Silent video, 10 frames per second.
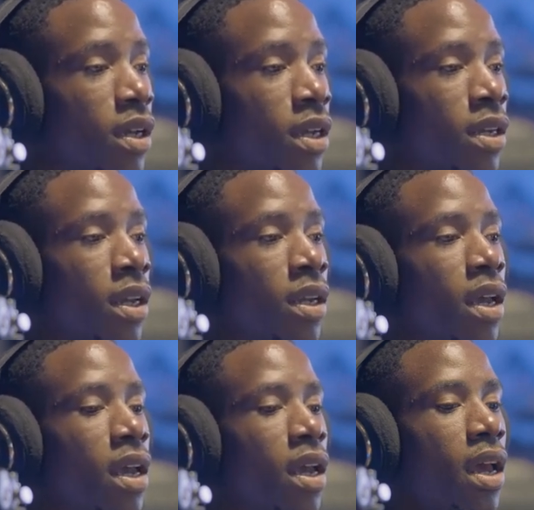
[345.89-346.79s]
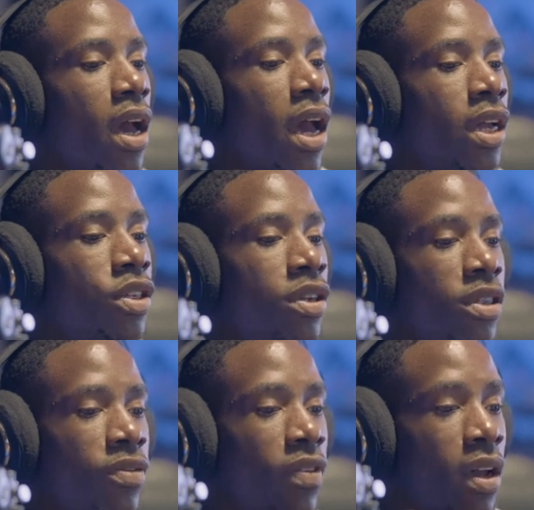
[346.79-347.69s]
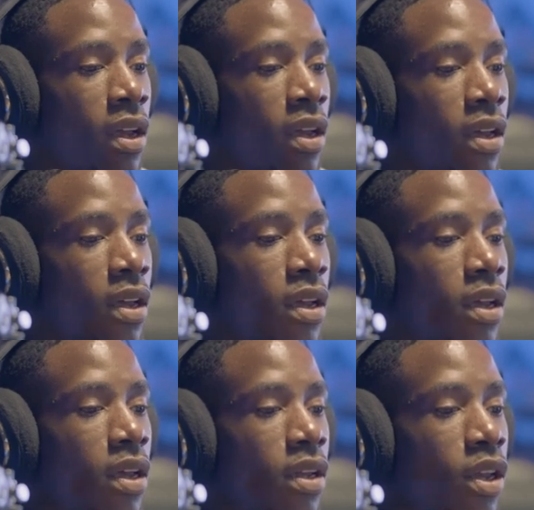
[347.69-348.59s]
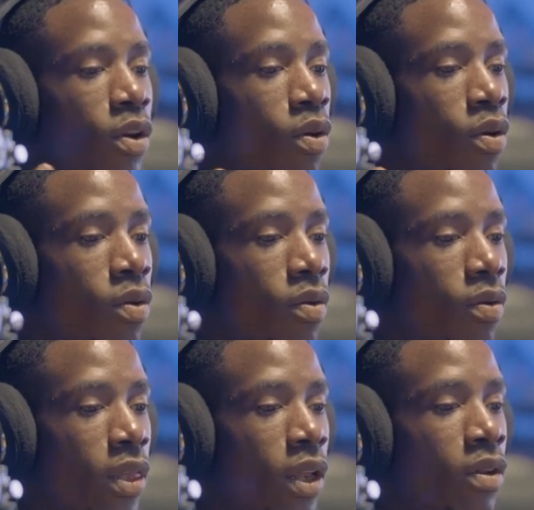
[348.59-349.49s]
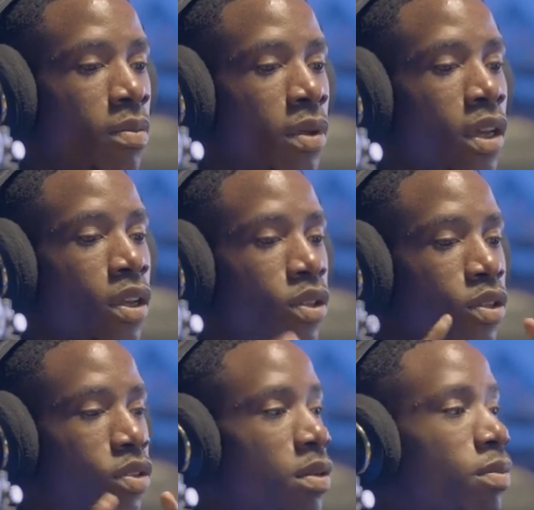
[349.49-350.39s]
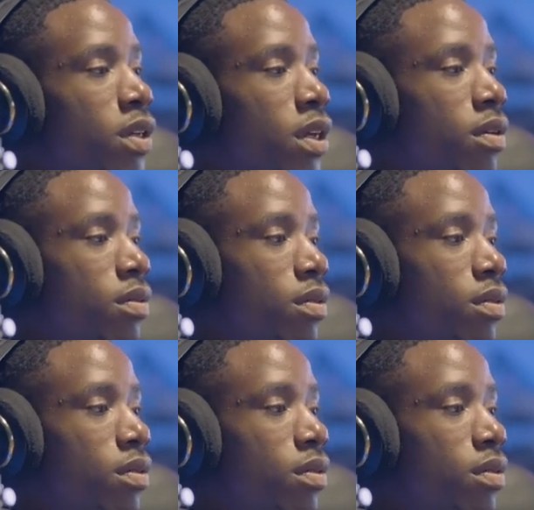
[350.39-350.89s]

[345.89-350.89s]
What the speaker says: And then I transfer the whole thing on me to the model.